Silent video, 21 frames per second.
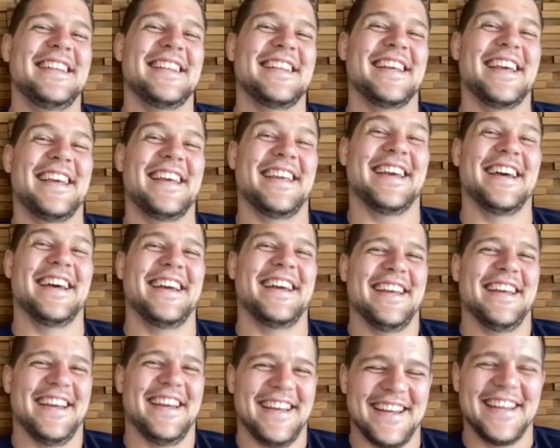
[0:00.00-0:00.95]
the, yeah, sti-
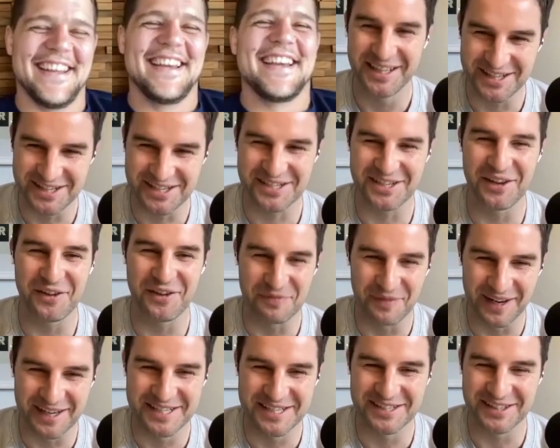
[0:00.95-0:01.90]
yeah. the, the
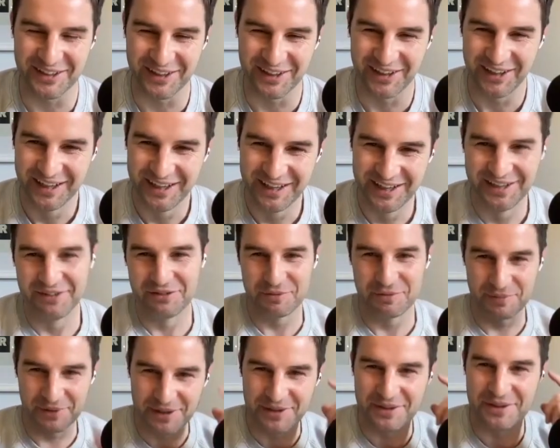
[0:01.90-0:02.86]
Stiffmeister for
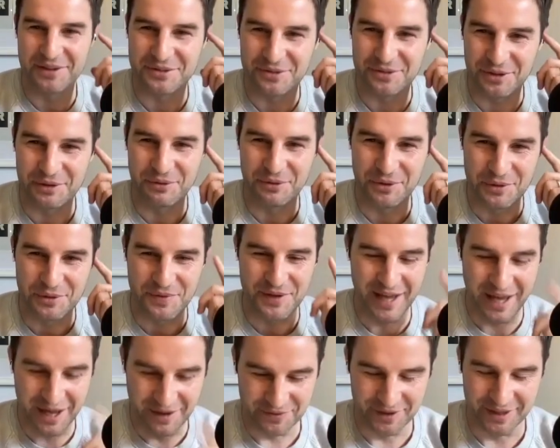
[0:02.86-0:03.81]
playing yeah, the tour exactly. would
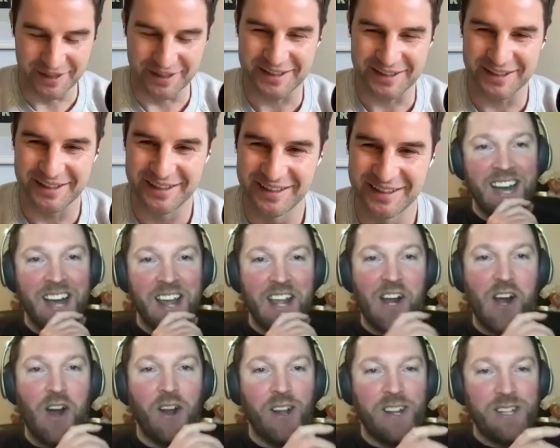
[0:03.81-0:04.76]
be epic. I
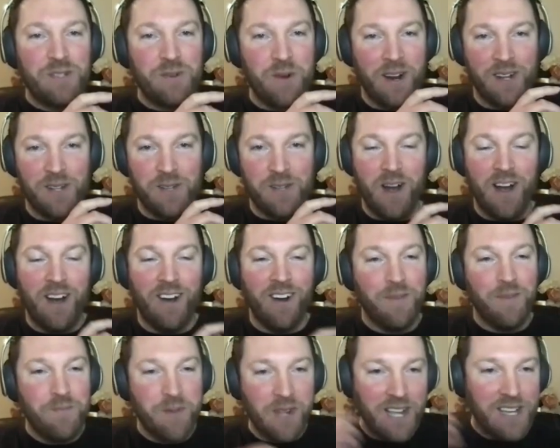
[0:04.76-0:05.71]
think on Antoine as
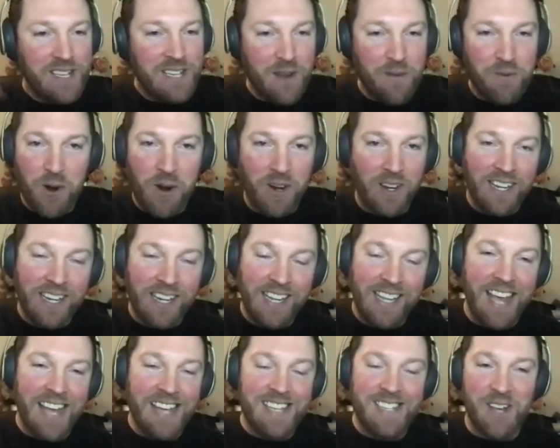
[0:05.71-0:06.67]
well, because everyone
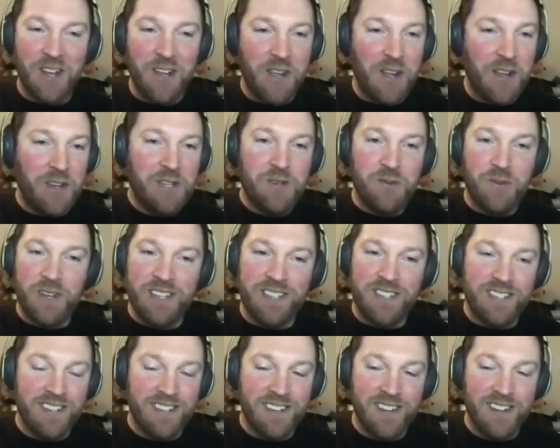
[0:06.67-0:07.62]
gets so used to
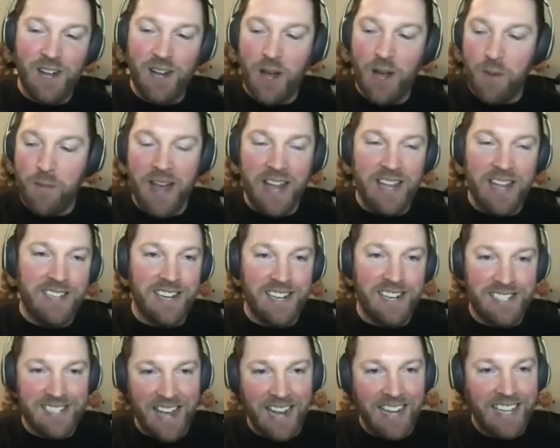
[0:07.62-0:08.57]
his
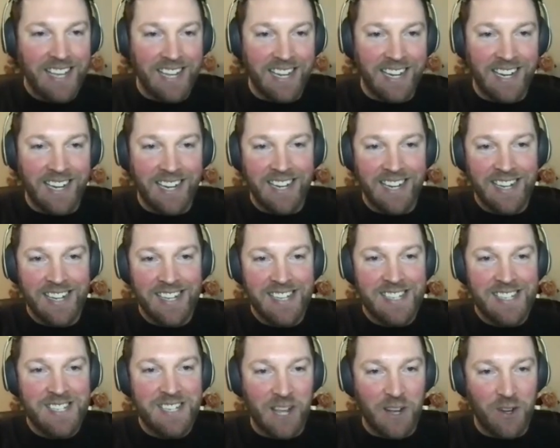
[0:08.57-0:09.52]
amazing attacking
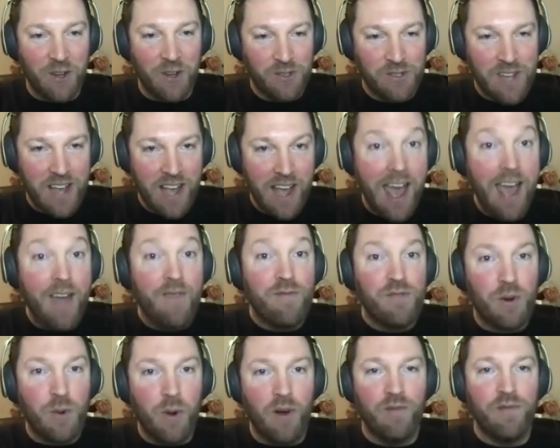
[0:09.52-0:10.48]
skills,
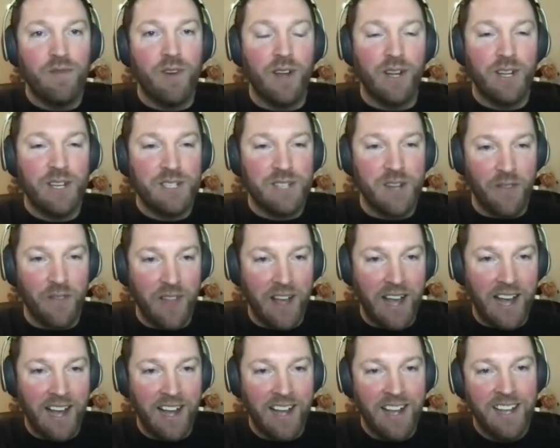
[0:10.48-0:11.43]
everyone focused on
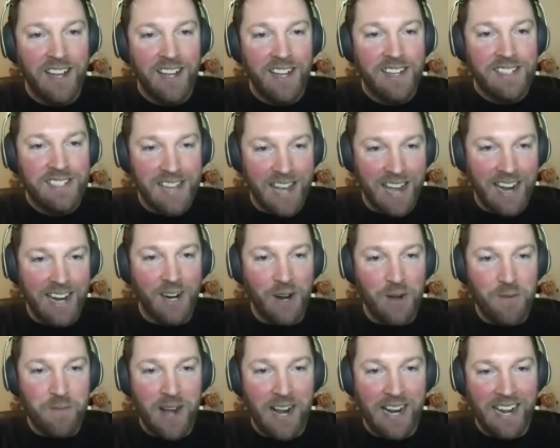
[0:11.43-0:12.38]
that
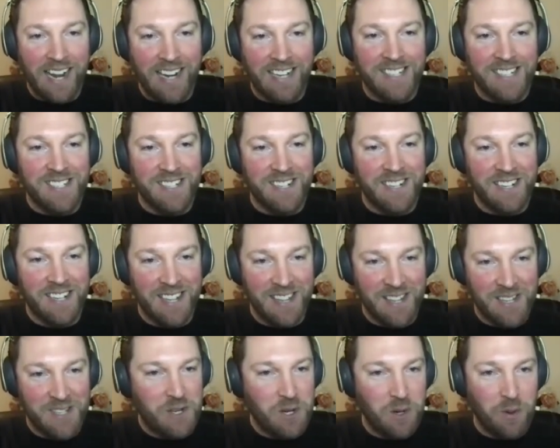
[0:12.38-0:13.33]
tackle on Mack Hansen
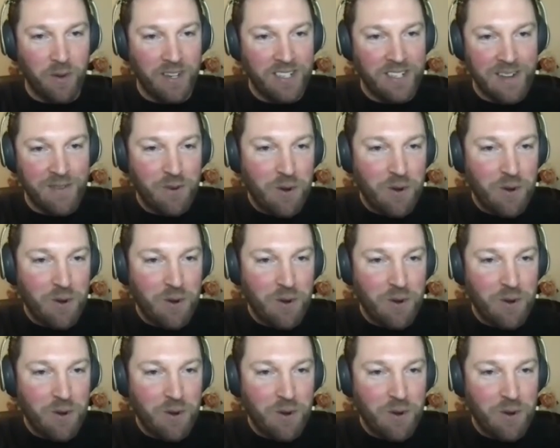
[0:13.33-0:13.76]
in this tournament because